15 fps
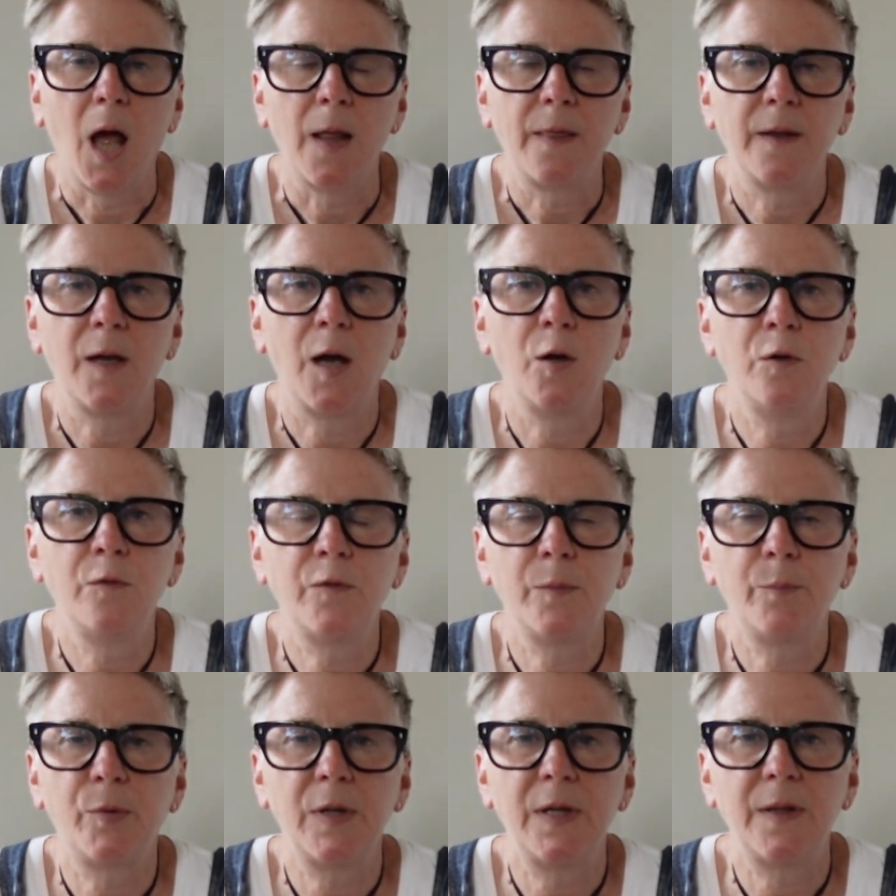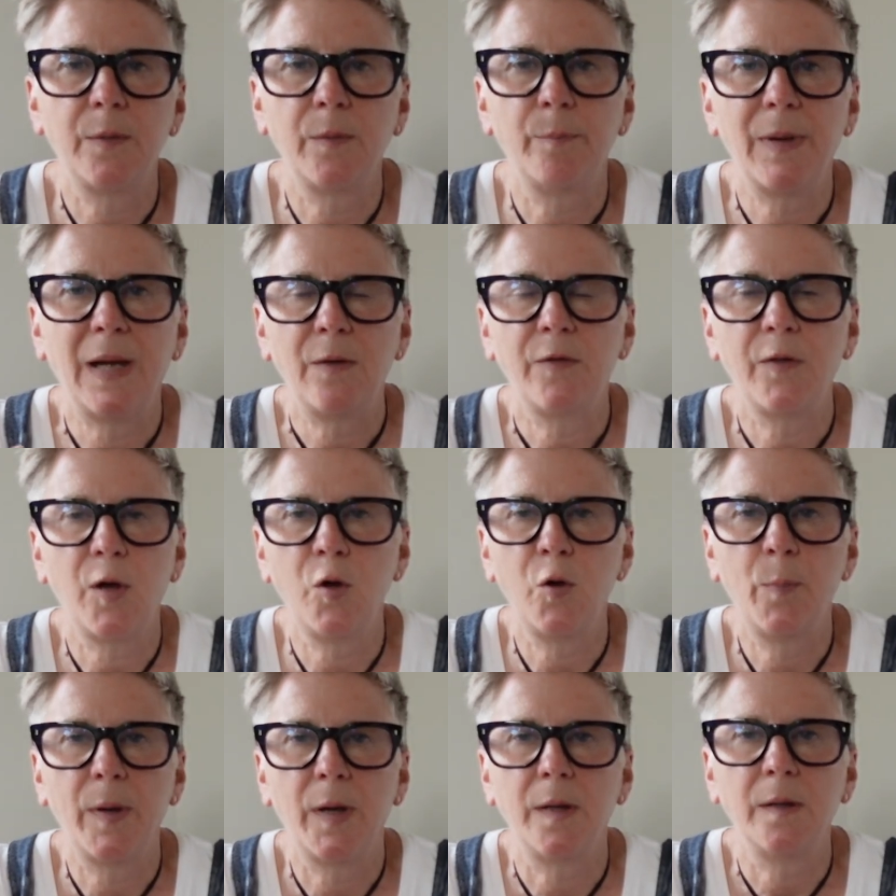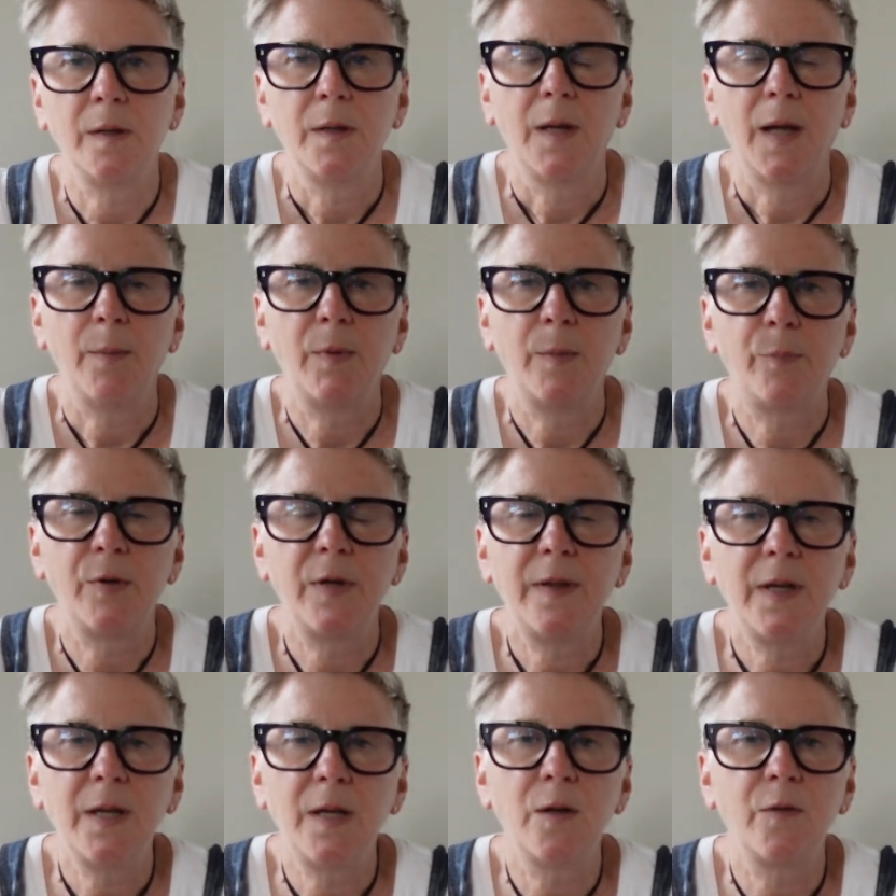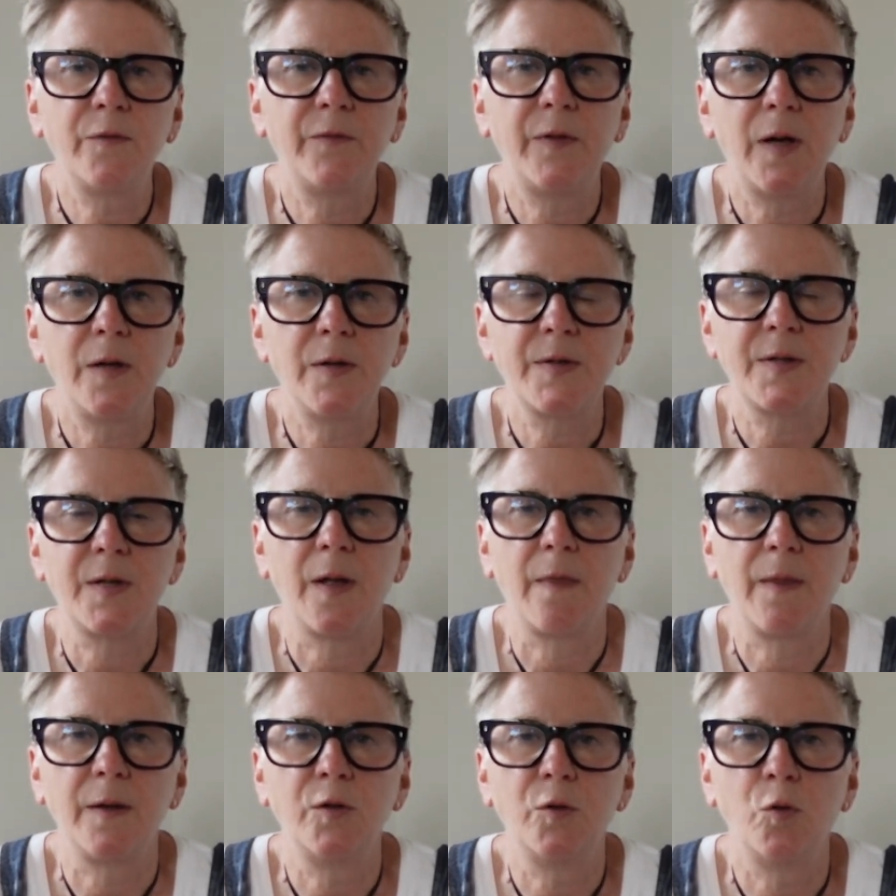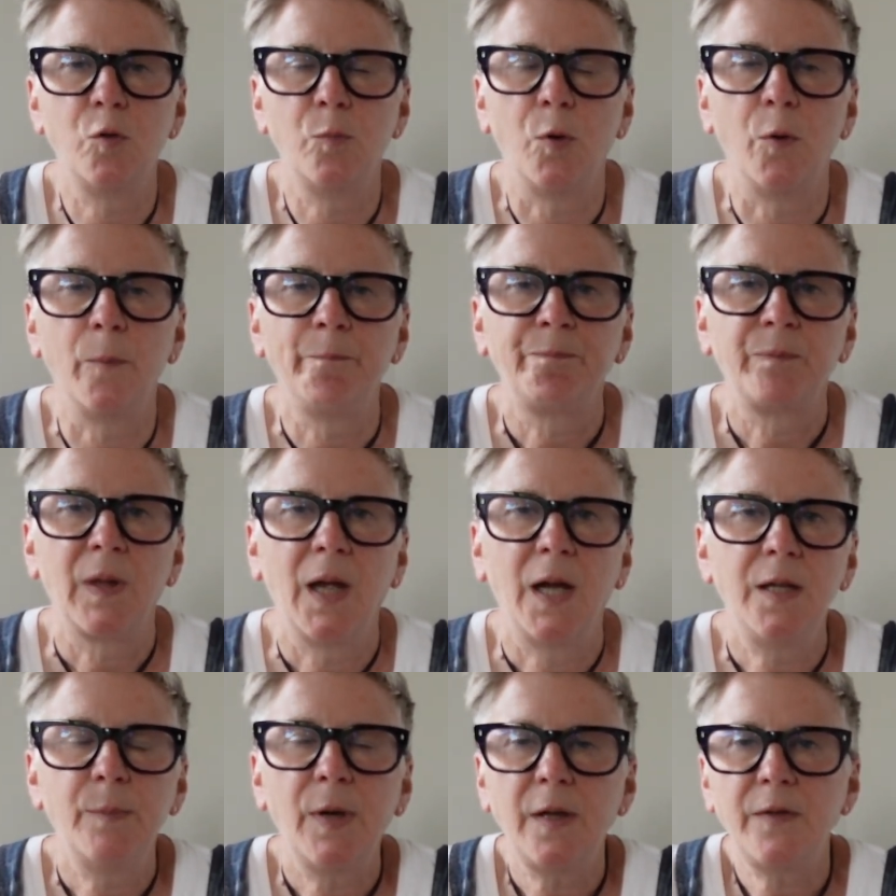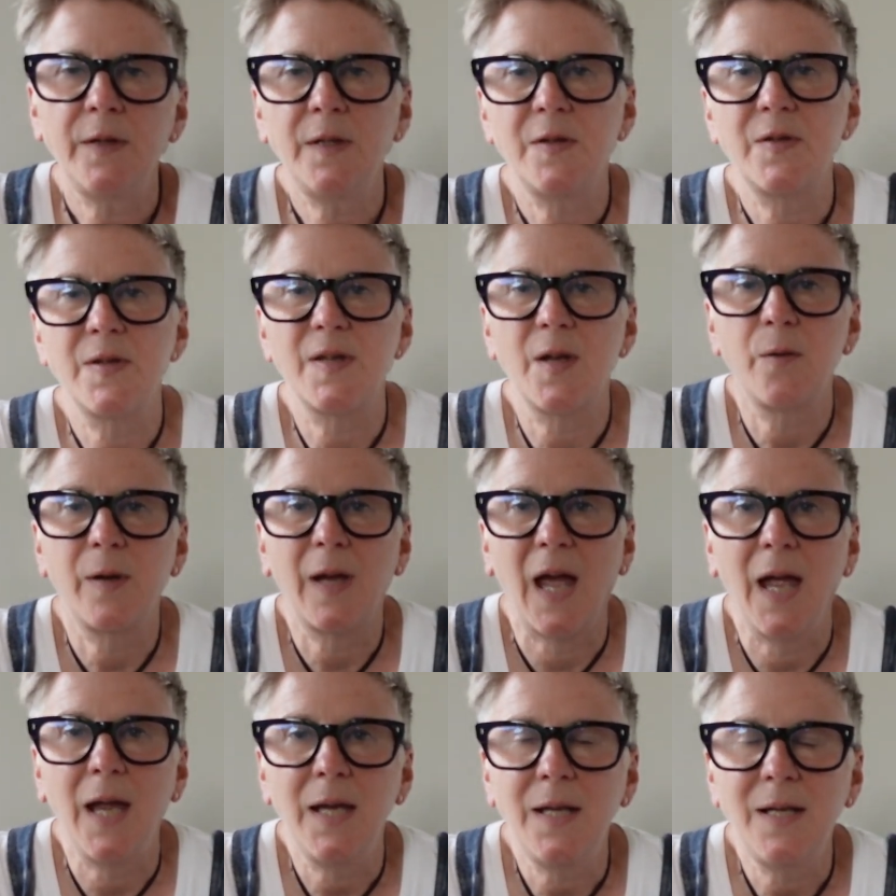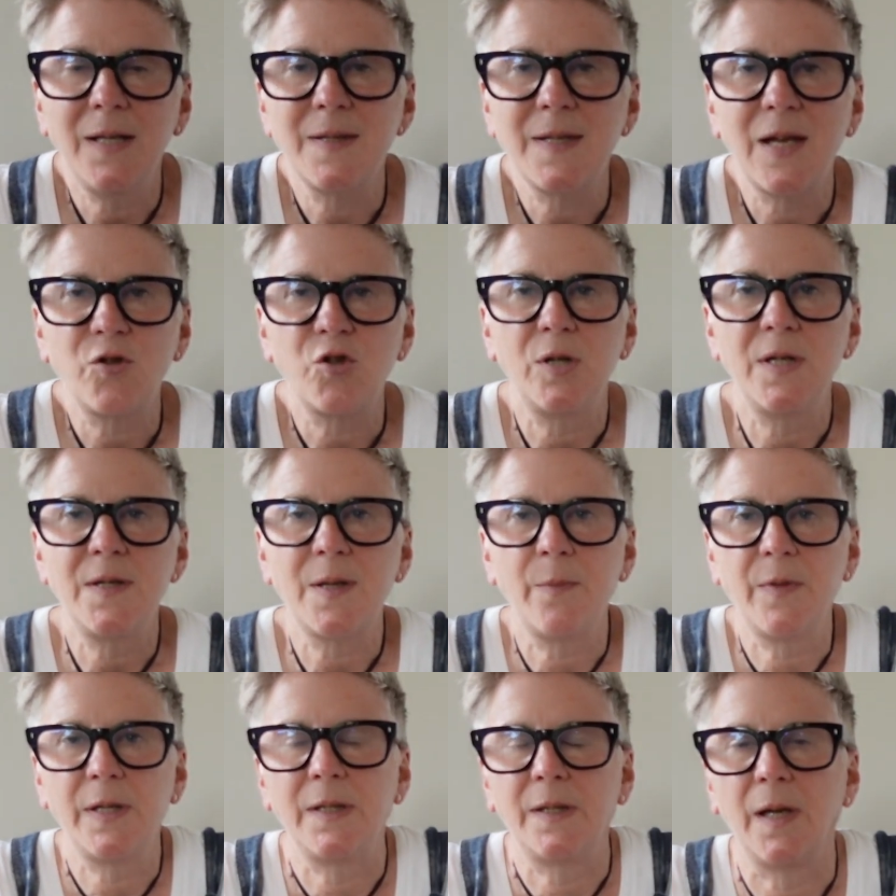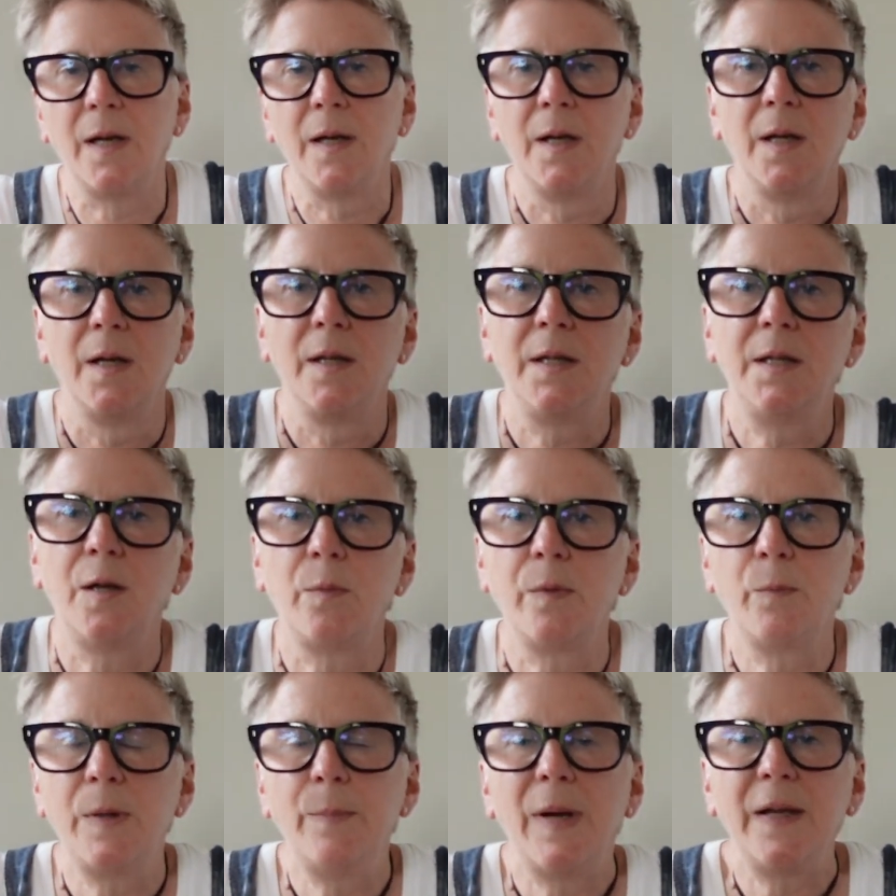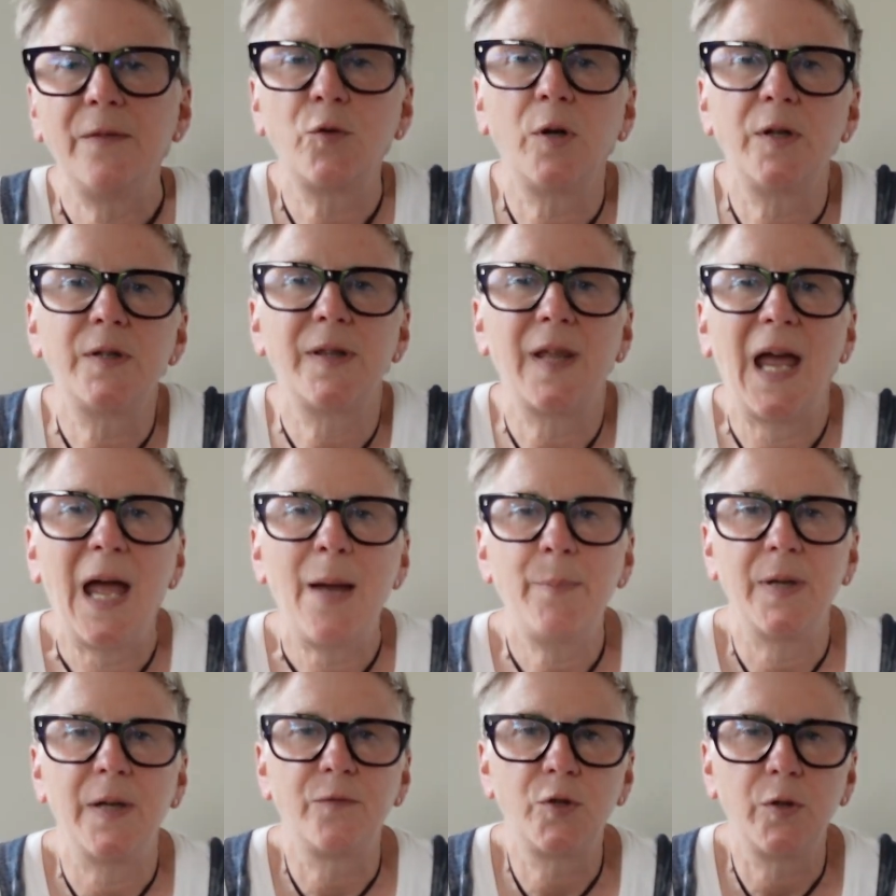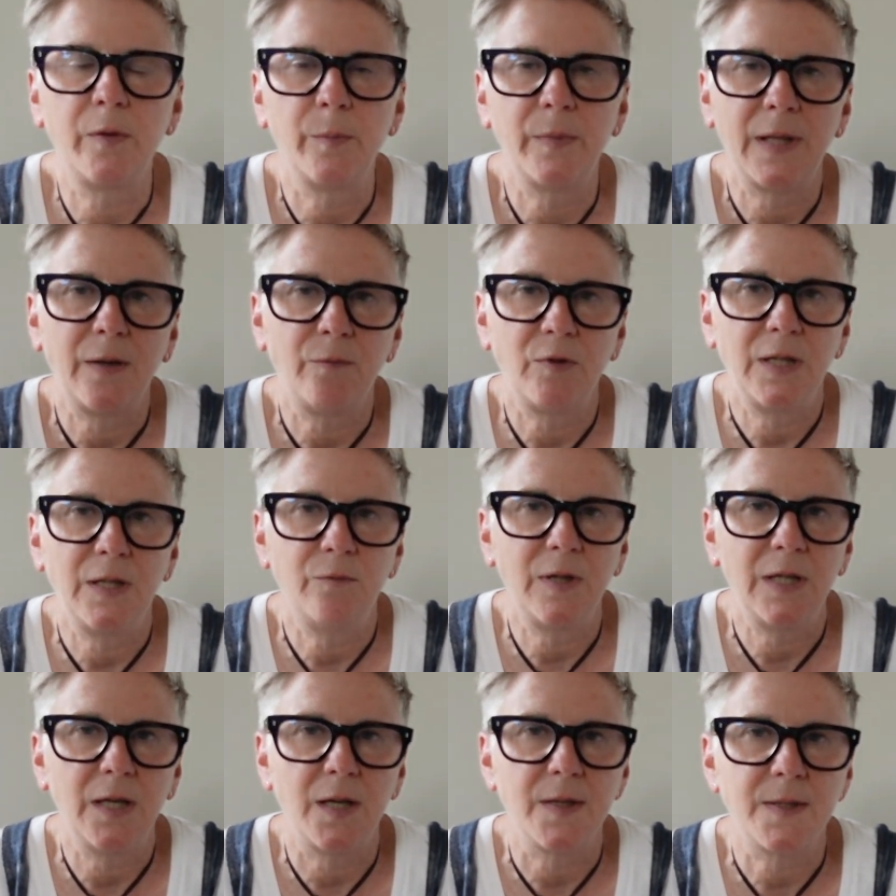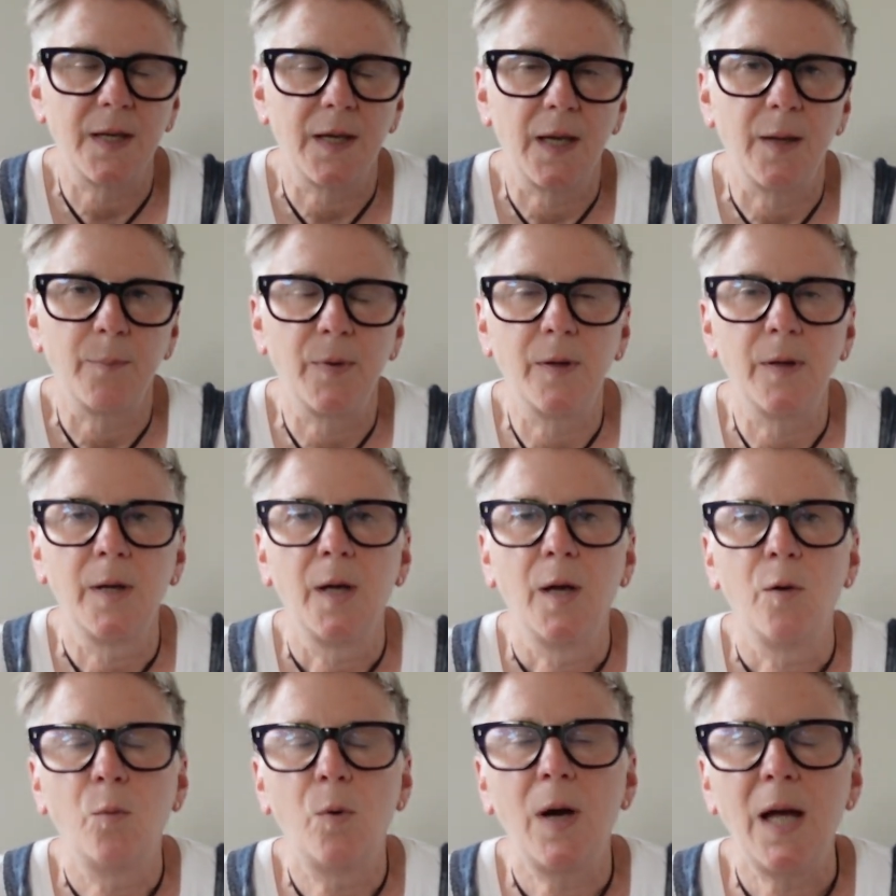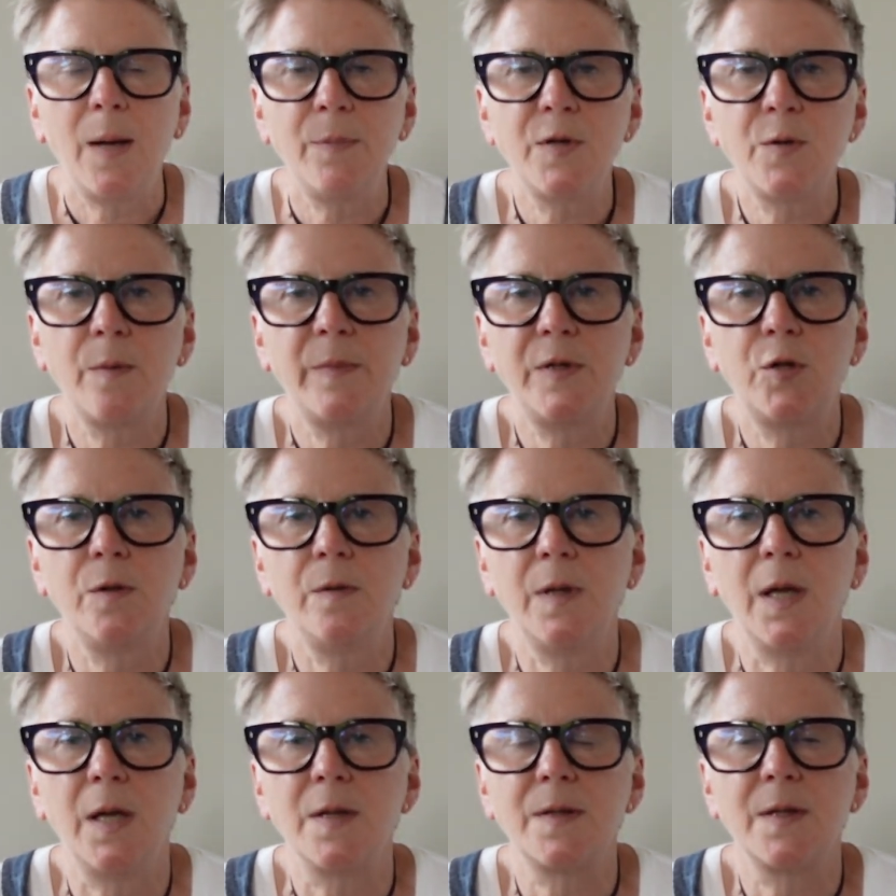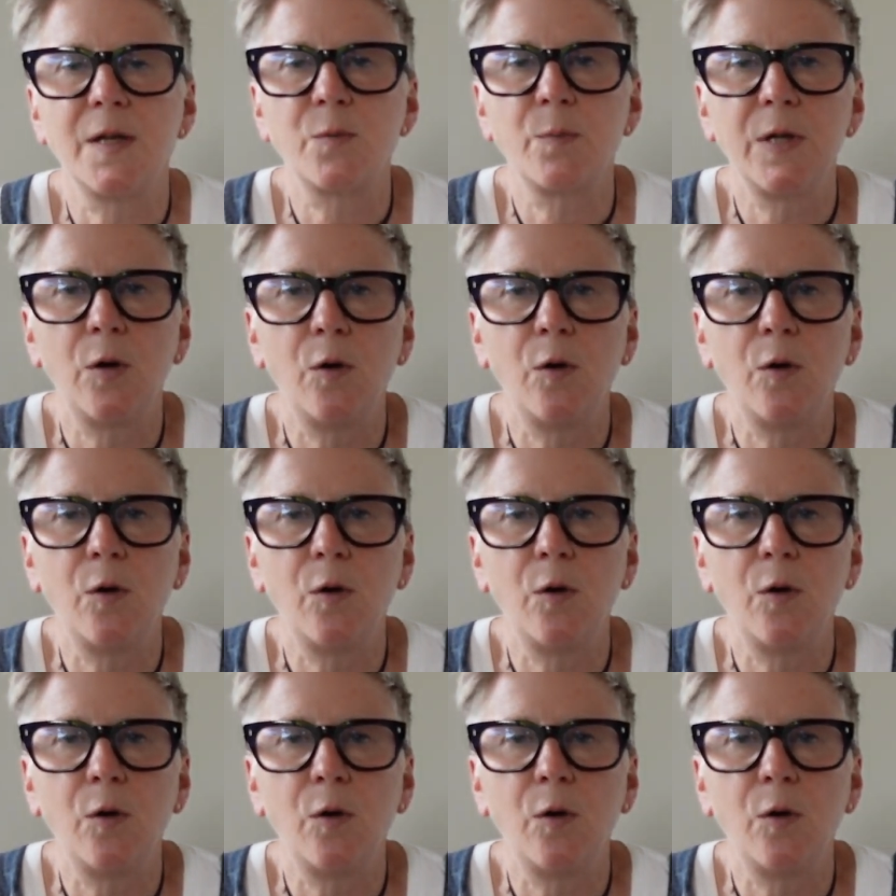the overbreathing, with mouth open, and we're breathing a little faster than normal. And you might think this is okay, and it's actually something that, we may have got into the habit of doing without really realising it. But what happens when we do this is we